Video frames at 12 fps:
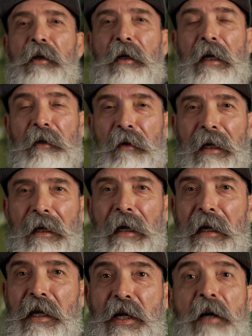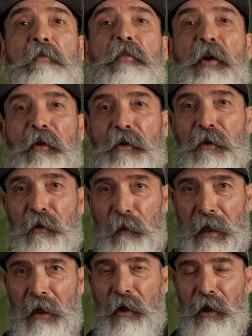there and you get a number
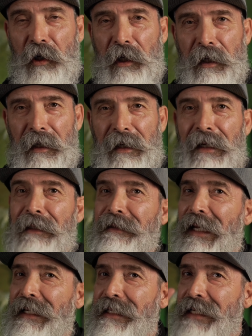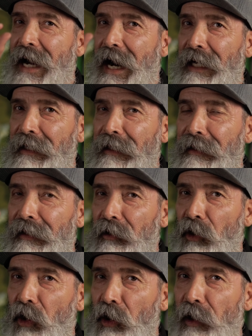3 hook, it's a tiny
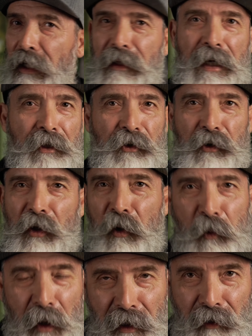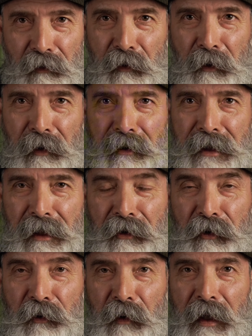little hook, and that's no bueno for the
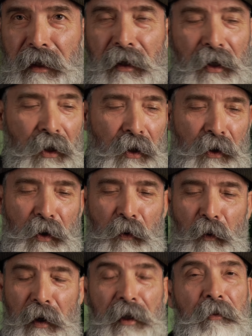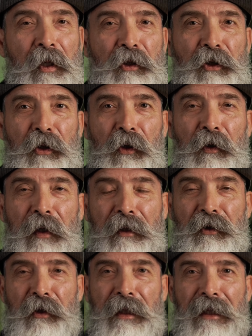Texas Rig. You want to make sure
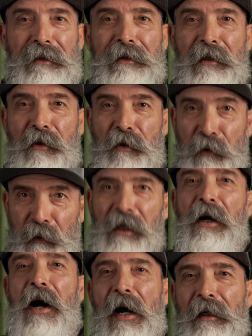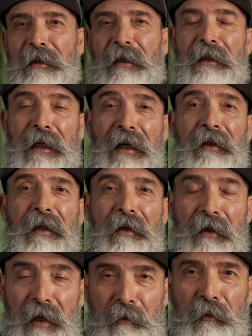that you get the 3/0, not the
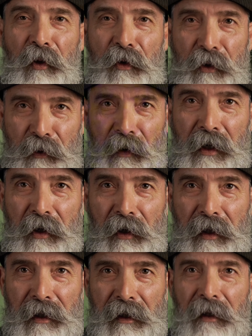number 3 hook.